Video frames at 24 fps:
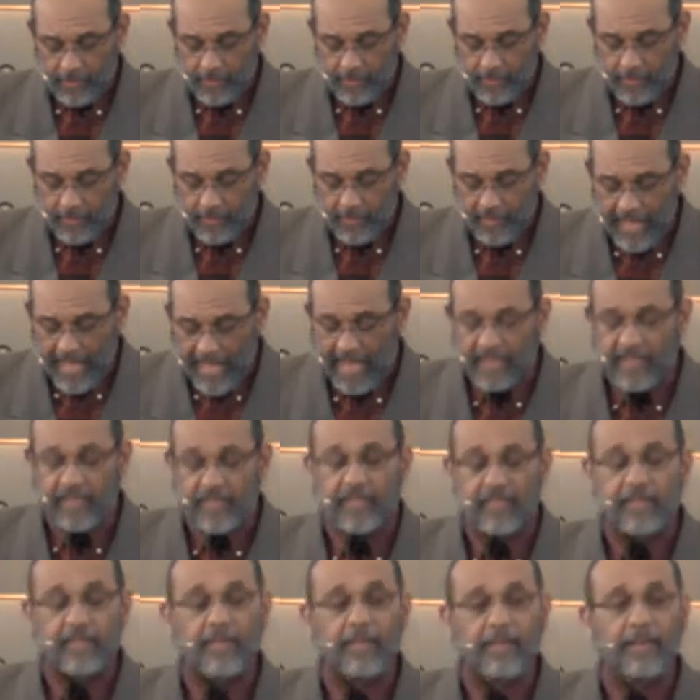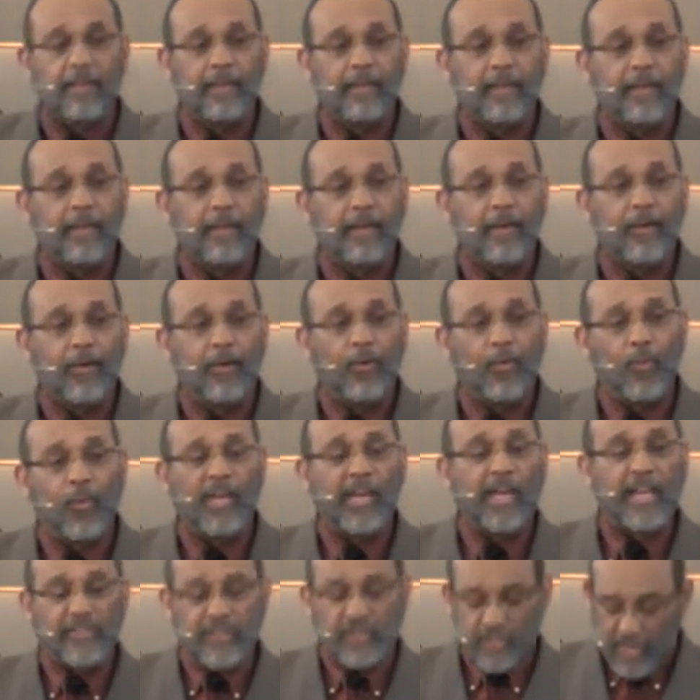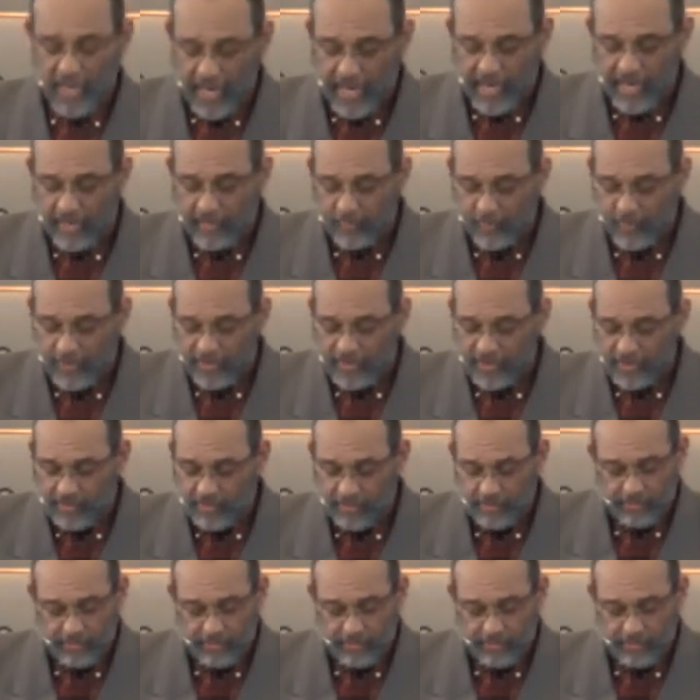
That's what I shared with you.